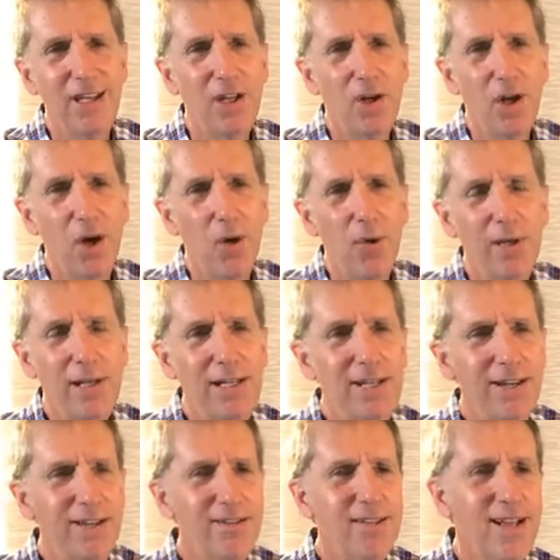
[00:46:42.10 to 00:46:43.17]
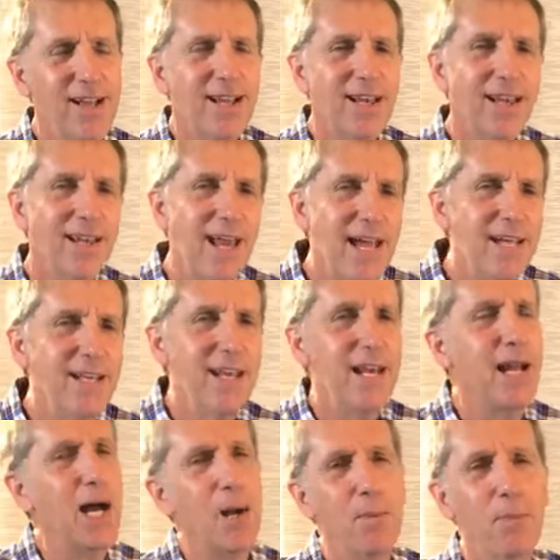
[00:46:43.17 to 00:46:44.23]
you know and he does lighten
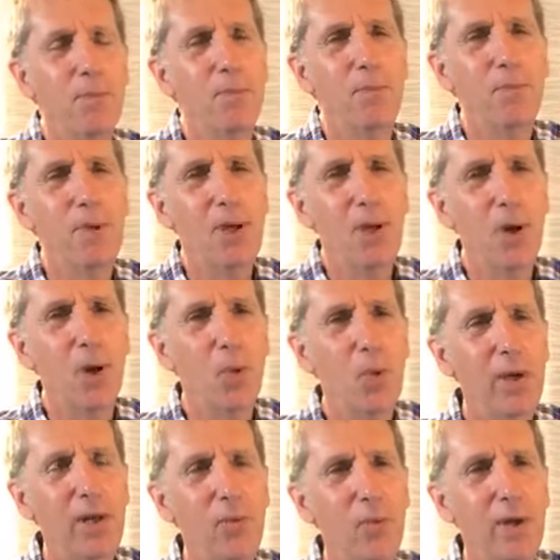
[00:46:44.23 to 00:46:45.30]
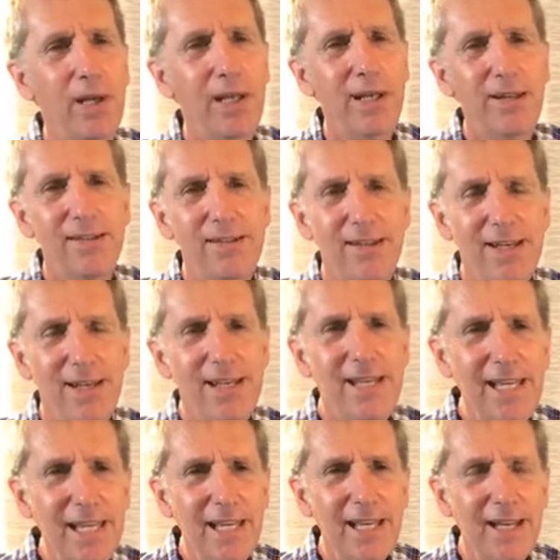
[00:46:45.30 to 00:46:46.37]
it up you know when when it is
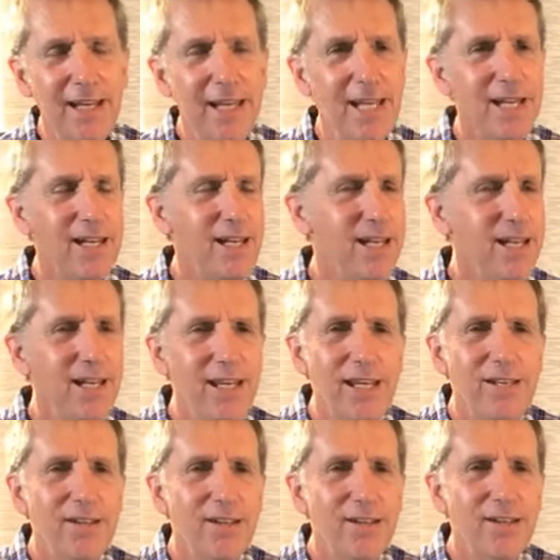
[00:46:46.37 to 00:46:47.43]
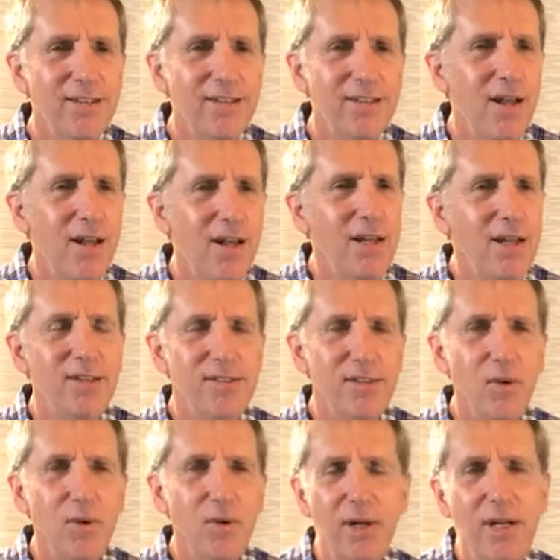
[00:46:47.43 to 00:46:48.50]
needed and he he, he just is
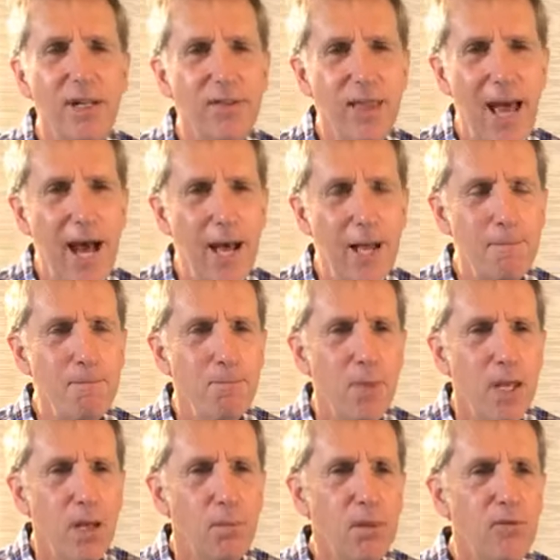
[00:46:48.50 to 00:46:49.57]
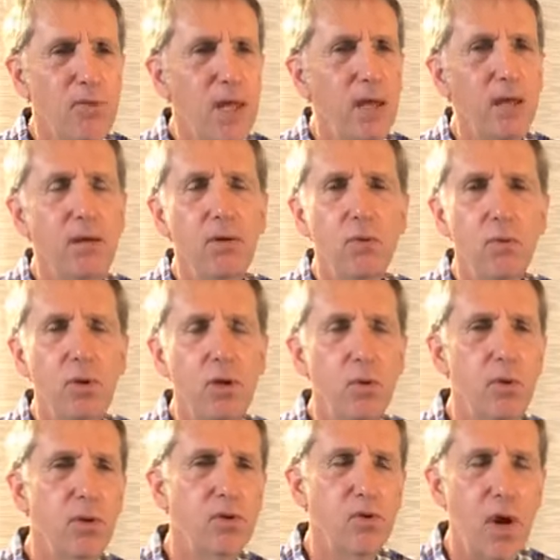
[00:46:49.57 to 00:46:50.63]
so good at that but then you
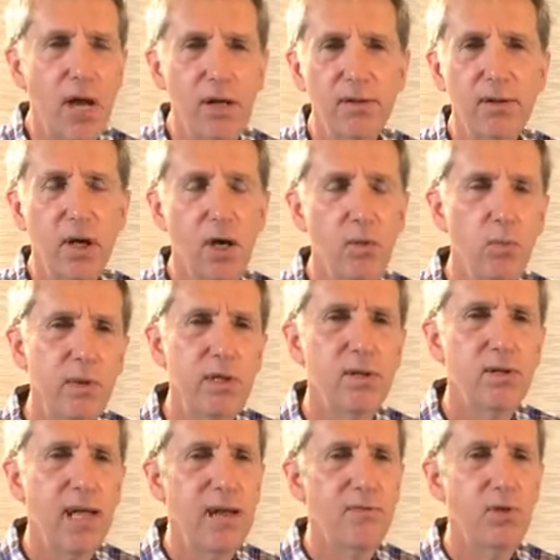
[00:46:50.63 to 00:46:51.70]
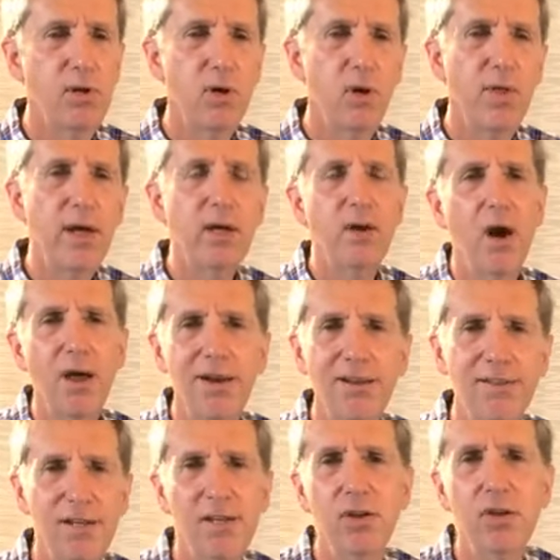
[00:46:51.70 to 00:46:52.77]
know when the trials come we just have to know that god
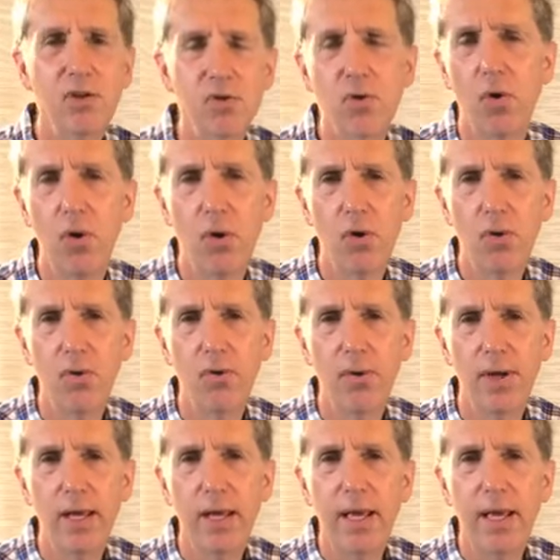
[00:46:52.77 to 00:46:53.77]
is in control